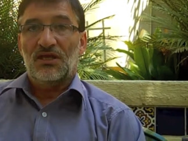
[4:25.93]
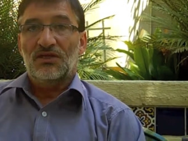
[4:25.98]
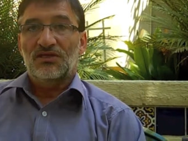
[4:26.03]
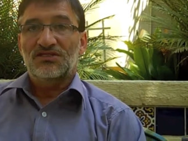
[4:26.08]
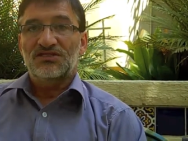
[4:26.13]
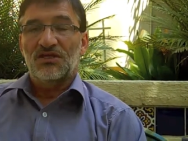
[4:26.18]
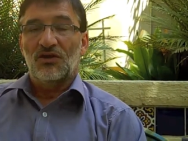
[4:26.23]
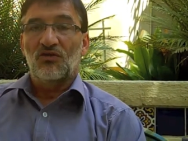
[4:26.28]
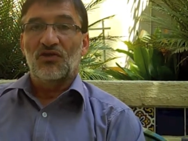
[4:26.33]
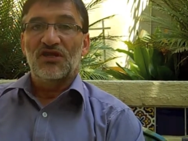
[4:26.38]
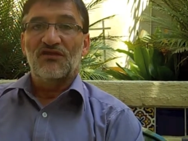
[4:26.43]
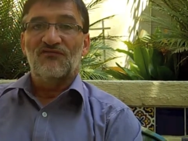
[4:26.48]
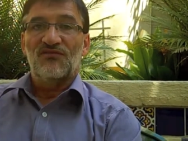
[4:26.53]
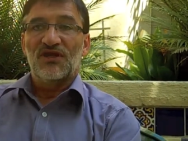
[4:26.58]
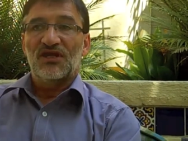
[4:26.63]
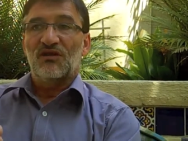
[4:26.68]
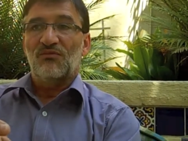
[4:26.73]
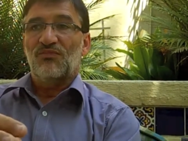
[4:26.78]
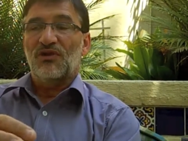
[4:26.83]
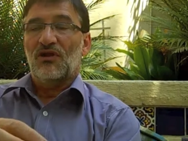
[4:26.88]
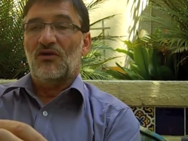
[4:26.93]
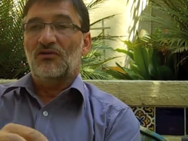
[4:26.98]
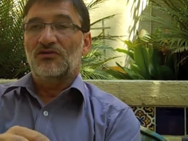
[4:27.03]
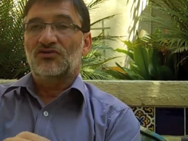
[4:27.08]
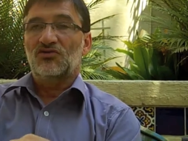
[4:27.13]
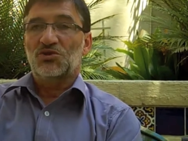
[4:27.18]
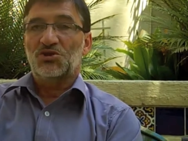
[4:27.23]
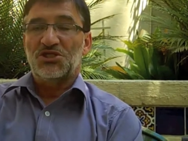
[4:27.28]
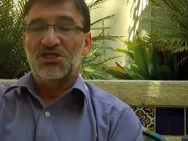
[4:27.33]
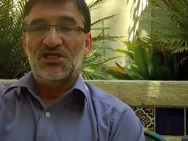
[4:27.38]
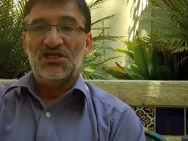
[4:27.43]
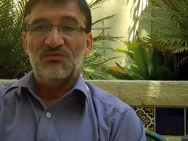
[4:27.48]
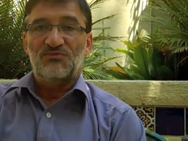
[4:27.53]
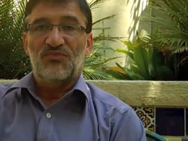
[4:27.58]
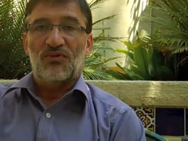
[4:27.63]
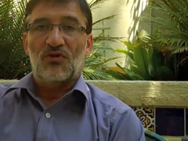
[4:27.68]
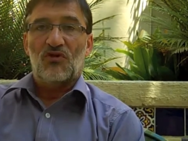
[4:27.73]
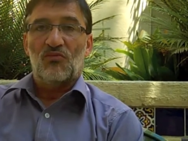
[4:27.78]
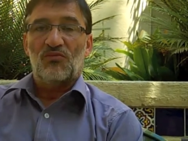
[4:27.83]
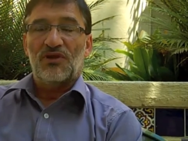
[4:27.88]
So if they belong to sheep
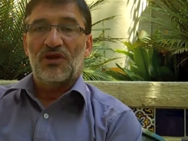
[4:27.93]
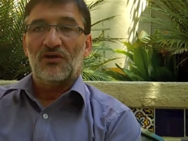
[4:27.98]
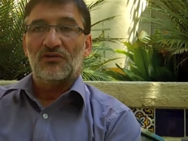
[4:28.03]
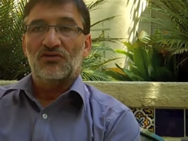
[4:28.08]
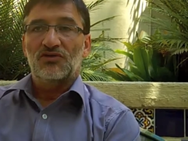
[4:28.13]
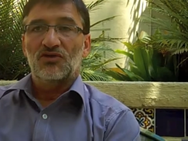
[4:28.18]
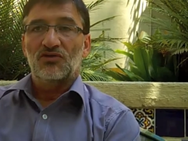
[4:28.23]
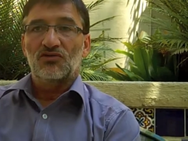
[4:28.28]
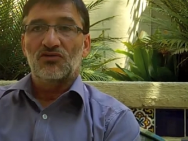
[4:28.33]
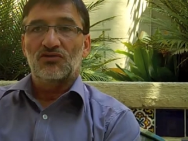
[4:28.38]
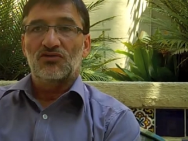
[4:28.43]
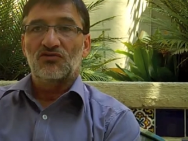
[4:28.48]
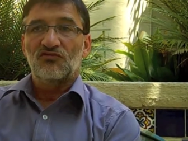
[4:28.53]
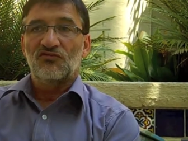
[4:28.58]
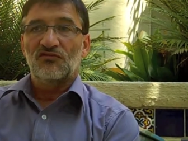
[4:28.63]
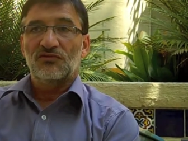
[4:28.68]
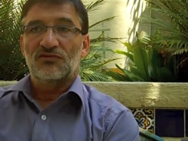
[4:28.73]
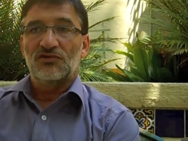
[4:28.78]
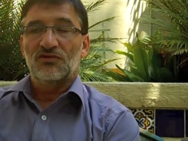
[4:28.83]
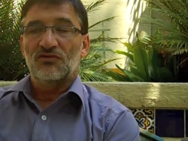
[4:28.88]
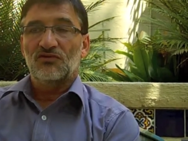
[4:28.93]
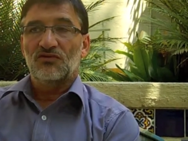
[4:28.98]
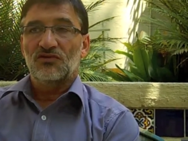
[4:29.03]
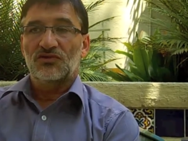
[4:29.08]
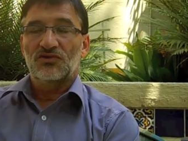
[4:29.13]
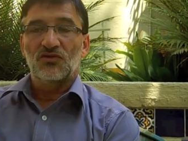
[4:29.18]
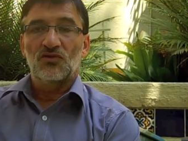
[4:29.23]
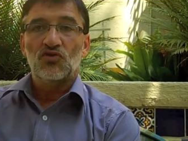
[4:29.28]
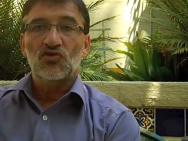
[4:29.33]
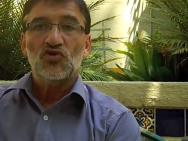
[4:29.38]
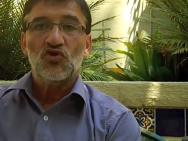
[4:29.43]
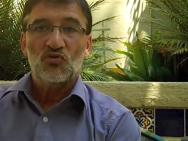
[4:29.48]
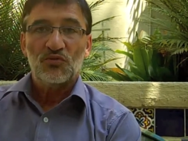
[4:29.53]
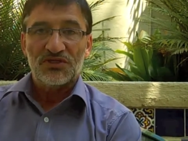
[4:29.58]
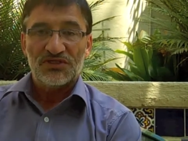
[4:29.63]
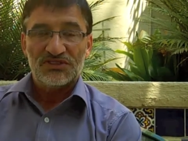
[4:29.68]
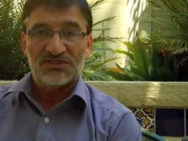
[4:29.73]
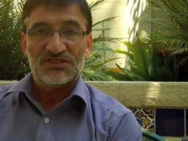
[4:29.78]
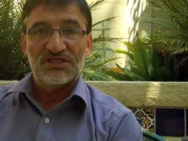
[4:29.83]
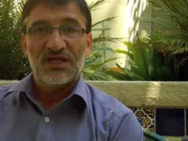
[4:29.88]
or belong to
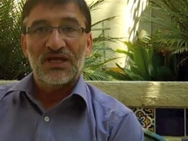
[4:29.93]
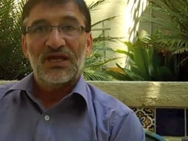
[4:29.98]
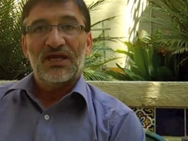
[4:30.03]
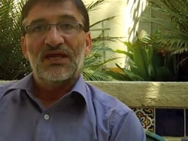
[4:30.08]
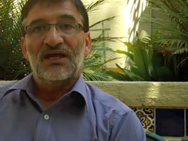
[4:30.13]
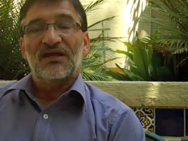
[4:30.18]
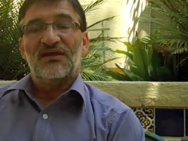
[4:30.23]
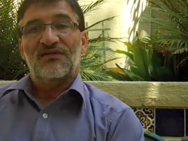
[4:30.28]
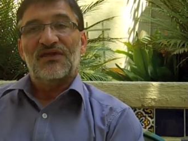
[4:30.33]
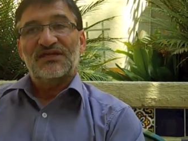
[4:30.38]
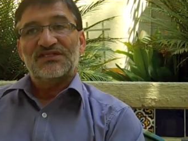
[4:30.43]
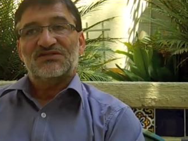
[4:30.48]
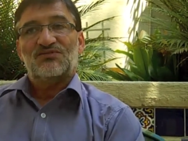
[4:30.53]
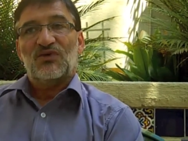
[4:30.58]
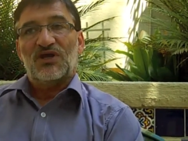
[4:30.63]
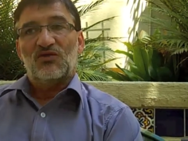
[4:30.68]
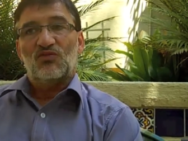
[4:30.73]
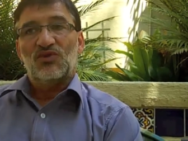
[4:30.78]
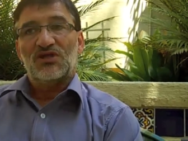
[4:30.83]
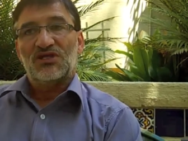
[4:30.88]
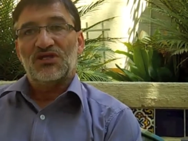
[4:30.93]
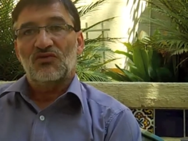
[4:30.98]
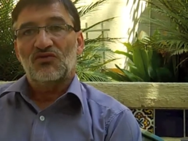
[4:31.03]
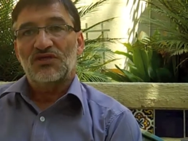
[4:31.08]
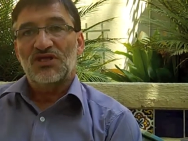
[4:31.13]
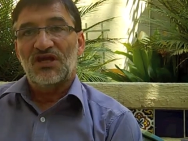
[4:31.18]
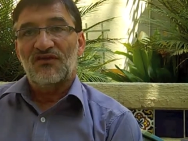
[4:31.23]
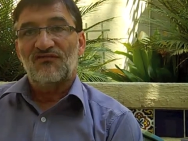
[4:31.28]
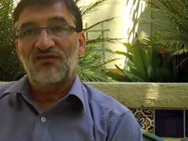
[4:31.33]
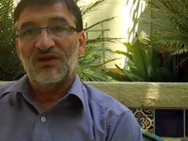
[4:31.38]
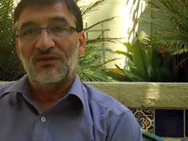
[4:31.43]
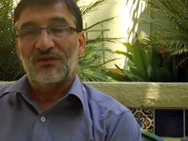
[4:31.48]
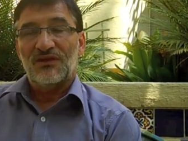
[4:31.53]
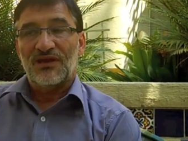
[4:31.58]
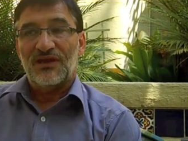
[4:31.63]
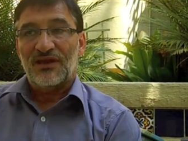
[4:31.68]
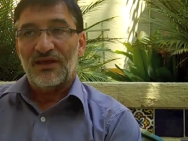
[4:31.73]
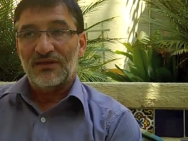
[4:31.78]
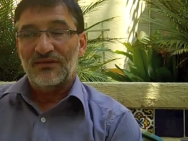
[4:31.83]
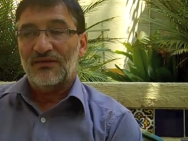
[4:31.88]
humans, that's why we don't have
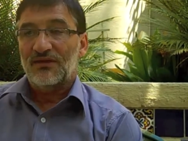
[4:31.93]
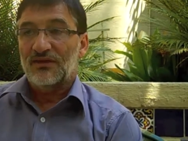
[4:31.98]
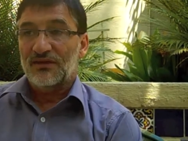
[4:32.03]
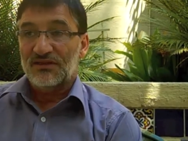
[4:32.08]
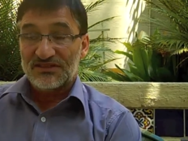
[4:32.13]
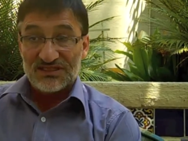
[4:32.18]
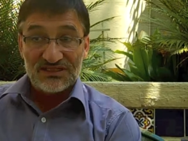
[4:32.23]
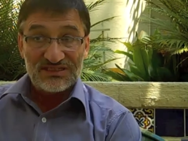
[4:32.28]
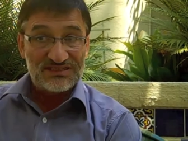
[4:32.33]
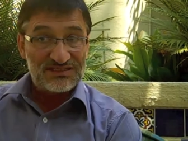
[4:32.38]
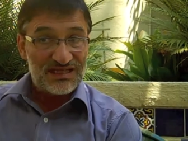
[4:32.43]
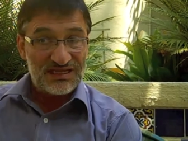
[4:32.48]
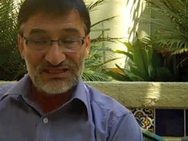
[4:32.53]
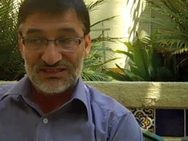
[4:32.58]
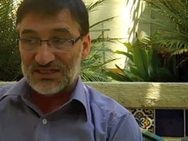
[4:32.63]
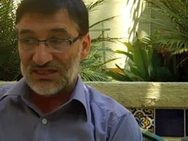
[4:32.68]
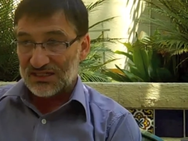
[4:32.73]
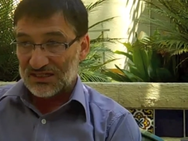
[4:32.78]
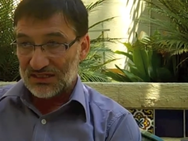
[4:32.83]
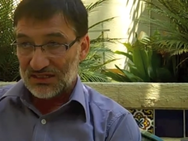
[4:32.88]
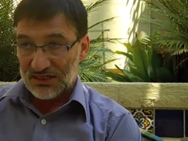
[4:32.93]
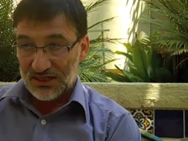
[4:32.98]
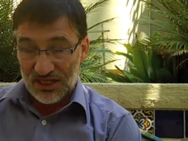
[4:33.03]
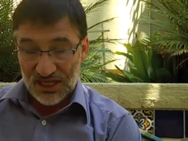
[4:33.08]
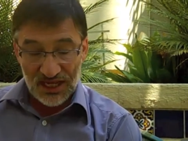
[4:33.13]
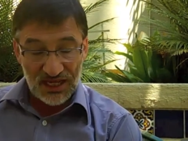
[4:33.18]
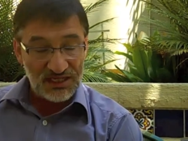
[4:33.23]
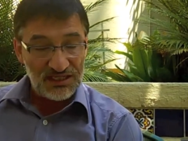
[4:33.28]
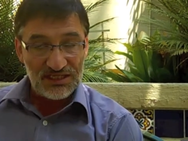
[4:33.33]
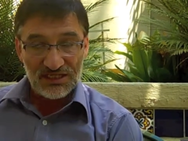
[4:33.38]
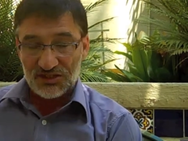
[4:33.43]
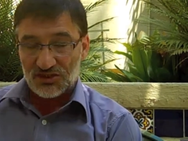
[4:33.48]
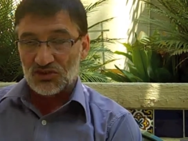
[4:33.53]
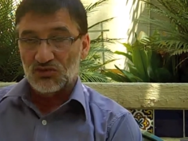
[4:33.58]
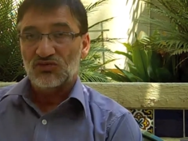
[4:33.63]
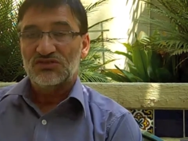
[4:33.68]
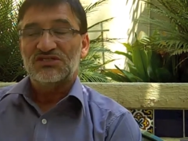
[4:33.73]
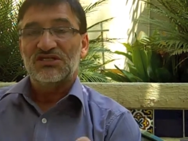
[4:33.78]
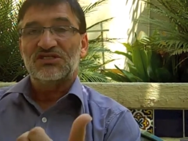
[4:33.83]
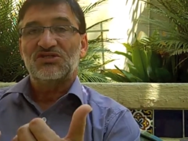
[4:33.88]
since
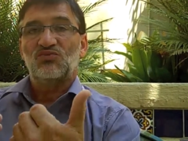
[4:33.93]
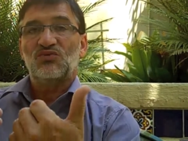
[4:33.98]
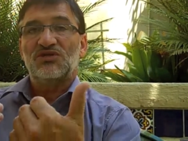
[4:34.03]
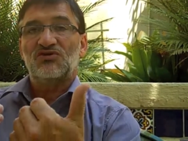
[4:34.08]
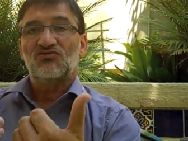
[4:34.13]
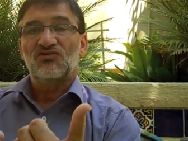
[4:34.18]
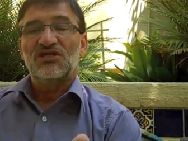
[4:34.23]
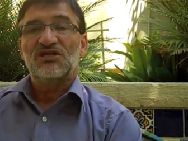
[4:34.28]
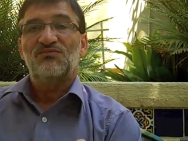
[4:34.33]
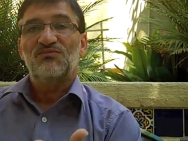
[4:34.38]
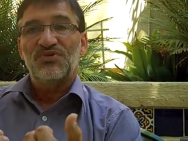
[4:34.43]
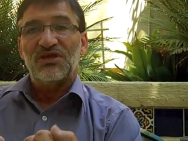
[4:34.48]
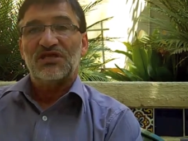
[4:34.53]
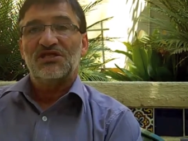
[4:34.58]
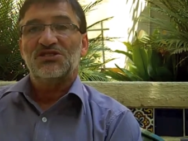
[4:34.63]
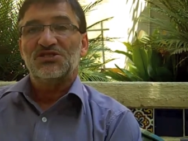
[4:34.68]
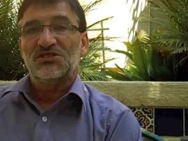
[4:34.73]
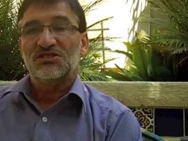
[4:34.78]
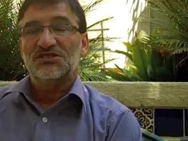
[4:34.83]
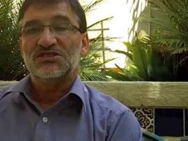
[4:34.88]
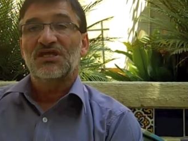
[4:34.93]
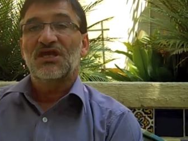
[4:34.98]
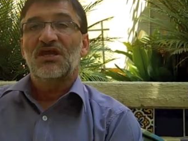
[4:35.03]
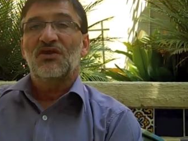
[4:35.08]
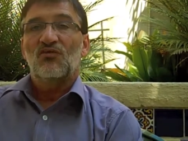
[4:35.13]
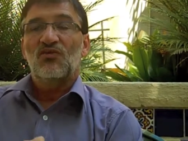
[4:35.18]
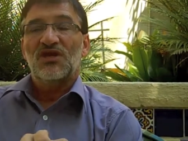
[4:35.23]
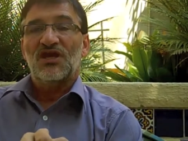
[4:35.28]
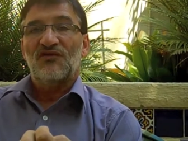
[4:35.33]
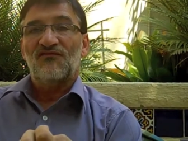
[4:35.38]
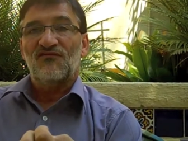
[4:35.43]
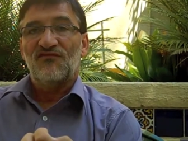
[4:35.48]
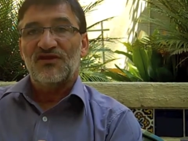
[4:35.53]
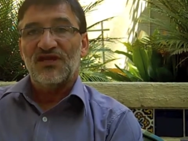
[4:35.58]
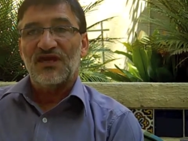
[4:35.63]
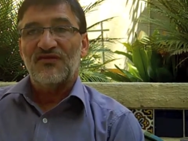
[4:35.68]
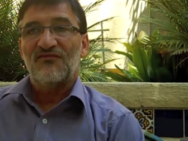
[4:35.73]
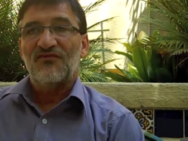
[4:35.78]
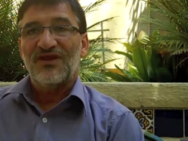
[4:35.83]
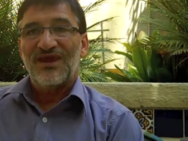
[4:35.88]
1982, since we treat patients, we have
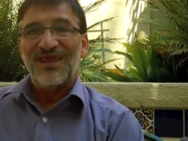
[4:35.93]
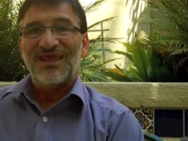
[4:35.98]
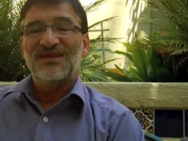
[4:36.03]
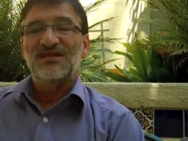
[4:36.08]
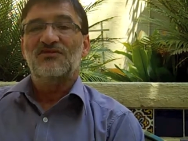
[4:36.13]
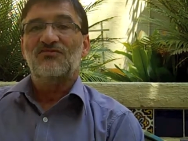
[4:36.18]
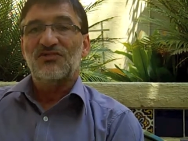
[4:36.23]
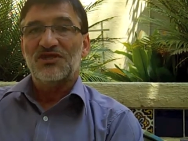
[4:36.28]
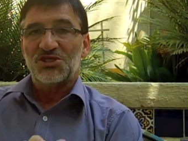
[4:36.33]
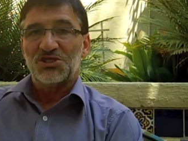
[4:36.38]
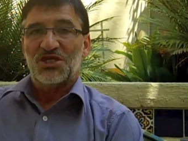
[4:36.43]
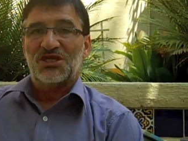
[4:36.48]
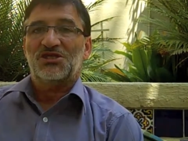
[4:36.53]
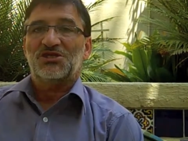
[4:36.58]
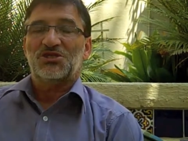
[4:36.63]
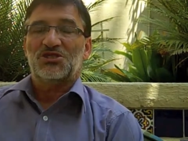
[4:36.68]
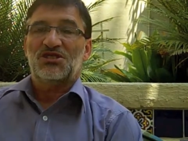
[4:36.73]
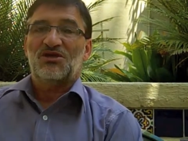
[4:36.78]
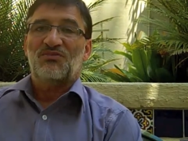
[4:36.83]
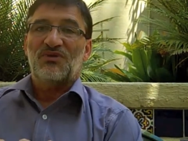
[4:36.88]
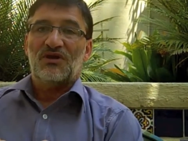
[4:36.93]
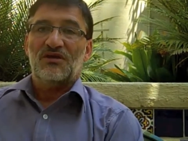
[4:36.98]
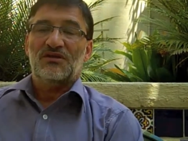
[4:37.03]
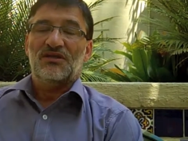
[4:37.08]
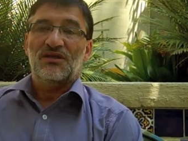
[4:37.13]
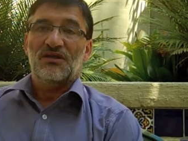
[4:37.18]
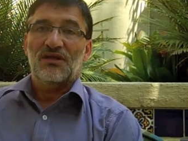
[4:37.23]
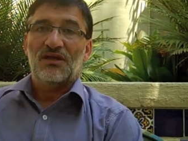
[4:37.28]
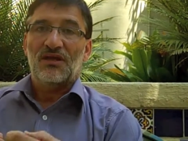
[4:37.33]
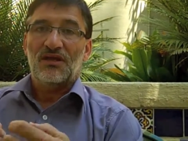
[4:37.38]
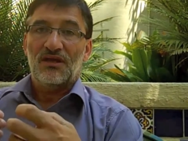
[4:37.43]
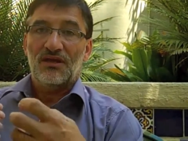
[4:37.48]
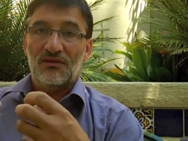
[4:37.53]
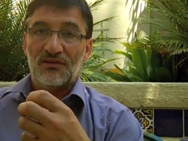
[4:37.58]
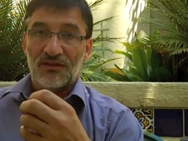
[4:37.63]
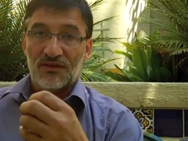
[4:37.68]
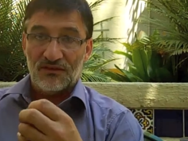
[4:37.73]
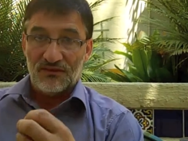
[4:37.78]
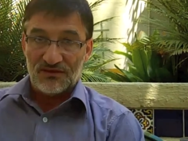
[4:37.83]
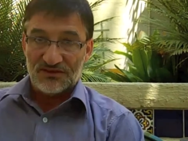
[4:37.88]
never any rejection about
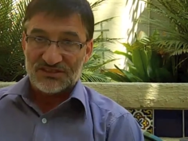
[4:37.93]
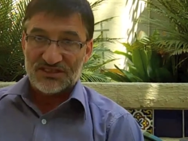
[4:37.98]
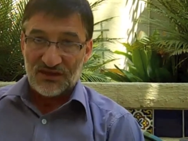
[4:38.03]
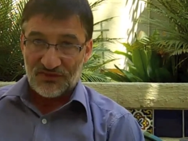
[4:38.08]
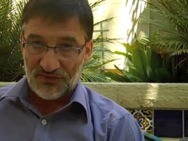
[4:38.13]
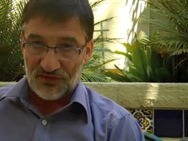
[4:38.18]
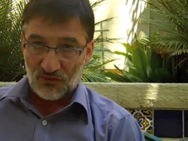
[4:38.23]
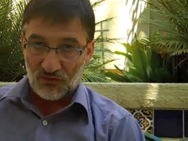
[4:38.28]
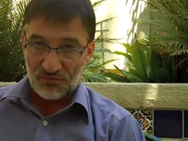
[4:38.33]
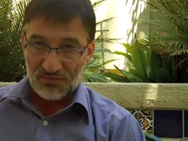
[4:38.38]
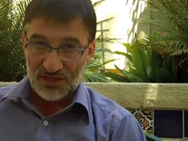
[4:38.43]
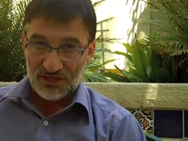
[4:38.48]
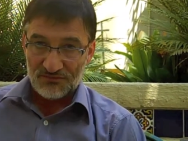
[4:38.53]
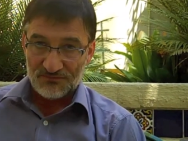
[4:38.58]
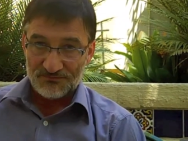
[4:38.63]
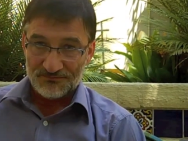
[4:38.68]
the cell therapy.